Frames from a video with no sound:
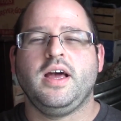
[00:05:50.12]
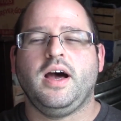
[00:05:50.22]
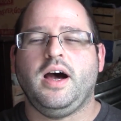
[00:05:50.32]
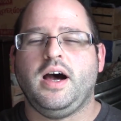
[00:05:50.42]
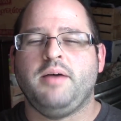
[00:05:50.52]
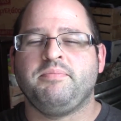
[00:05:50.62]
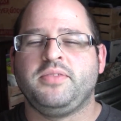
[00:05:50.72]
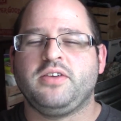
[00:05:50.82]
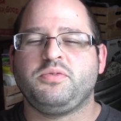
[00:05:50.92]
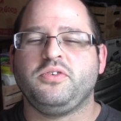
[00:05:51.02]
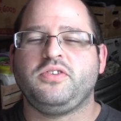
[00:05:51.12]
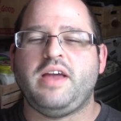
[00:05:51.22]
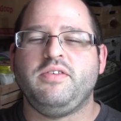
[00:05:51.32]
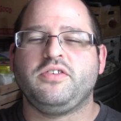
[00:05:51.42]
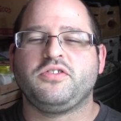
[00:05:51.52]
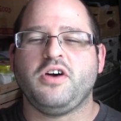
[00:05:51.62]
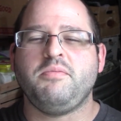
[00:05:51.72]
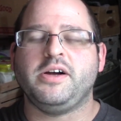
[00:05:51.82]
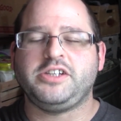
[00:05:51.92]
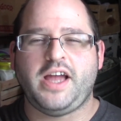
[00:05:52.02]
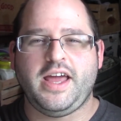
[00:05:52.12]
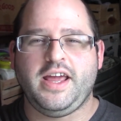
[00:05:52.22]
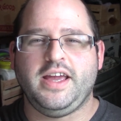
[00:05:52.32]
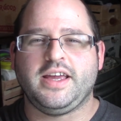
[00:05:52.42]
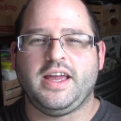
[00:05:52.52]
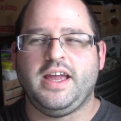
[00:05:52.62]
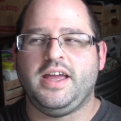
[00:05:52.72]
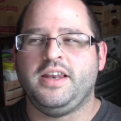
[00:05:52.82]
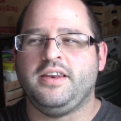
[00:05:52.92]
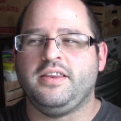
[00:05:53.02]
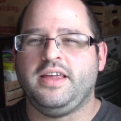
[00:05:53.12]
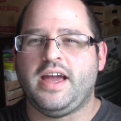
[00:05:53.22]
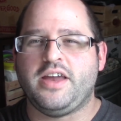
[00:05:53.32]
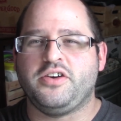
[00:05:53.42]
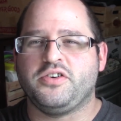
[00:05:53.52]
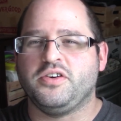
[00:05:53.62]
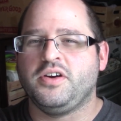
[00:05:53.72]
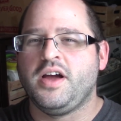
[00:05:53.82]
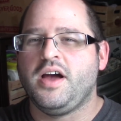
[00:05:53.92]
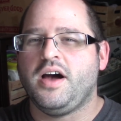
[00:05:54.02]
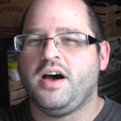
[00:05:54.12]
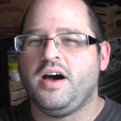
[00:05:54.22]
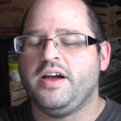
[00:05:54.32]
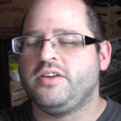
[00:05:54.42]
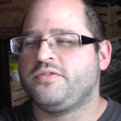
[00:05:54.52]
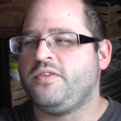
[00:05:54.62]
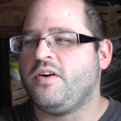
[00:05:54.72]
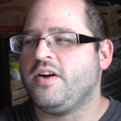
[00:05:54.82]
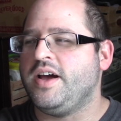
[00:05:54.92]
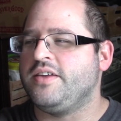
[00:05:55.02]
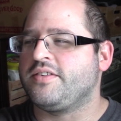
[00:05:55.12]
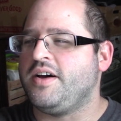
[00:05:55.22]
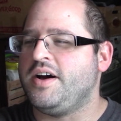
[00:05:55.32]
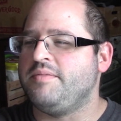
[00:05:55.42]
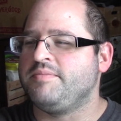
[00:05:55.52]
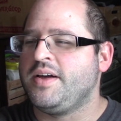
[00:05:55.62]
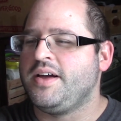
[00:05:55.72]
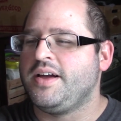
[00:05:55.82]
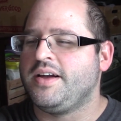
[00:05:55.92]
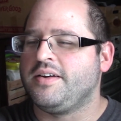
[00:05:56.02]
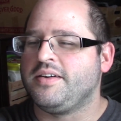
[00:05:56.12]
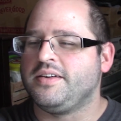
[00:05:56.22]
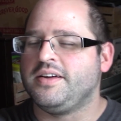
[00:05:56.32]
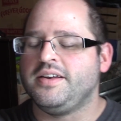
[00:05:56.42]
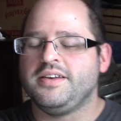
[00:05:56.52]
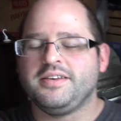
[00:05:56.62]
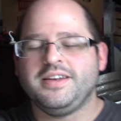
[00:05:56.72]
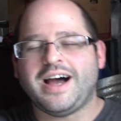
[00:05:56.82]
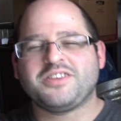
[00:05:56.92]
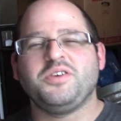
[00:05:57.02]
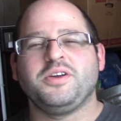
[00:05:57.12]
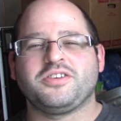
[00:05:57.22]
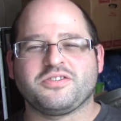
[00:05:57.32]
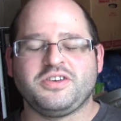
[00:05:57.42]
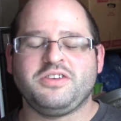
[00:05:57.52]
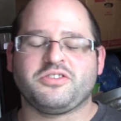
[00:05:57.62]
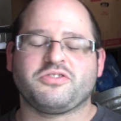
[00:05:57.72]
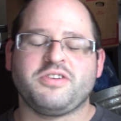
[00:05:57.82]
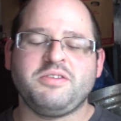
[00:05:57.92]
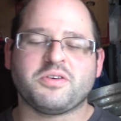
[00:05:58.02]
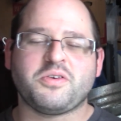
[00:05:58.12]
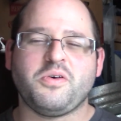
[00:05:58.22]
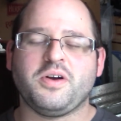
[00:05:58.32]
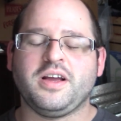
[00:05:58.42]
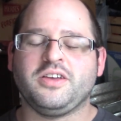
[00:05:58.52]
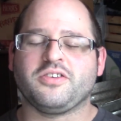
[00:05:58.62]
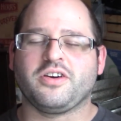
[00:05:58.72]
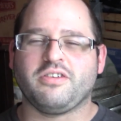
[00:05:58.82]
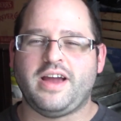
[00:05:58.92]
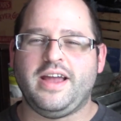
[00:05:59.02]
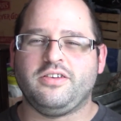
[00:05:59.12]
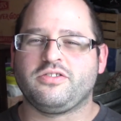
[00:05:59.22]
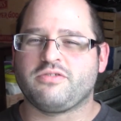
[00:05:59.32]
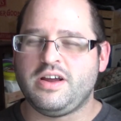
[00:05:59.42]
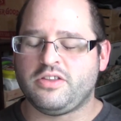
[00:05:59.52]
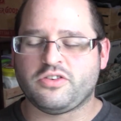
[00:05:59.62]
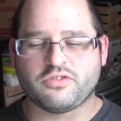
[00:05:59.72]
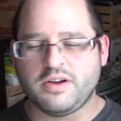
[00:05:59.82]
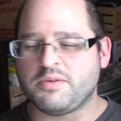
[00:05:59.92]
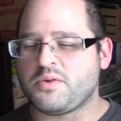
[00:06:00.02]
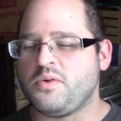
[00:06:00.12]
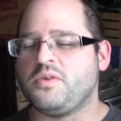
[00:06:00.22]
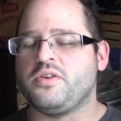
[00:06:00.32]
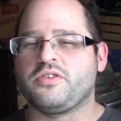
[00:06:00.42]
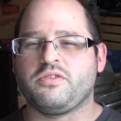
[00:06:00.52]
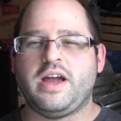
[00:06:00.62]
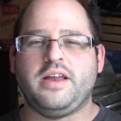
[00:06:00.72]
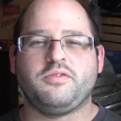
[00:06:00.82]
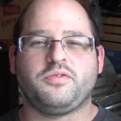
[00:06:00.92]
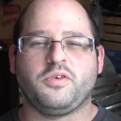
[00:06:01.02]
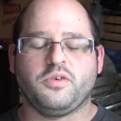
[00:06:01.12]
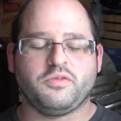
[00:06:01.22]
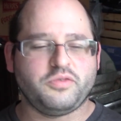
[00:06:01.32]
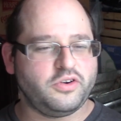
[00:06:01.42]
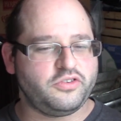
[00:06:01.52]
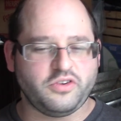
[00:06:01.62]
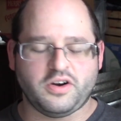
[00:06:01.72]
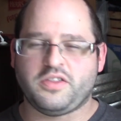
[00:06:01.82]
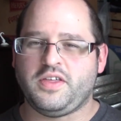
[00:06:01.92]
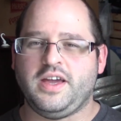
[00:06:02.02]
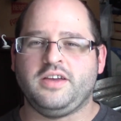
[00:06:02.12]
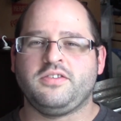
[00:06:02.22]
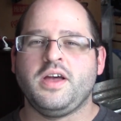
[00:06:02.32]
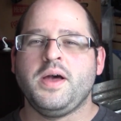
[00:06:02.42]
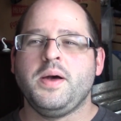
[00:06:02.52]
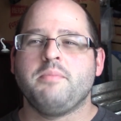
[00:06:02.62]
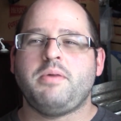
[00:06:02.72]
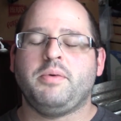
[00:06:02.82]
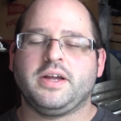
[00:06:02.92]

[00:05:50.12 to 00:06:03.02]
Um, this will save you so much headache in the editor uh, as far as um, not doing screen screen recordings are great. Screen the screen recorder is great for for certain things, but when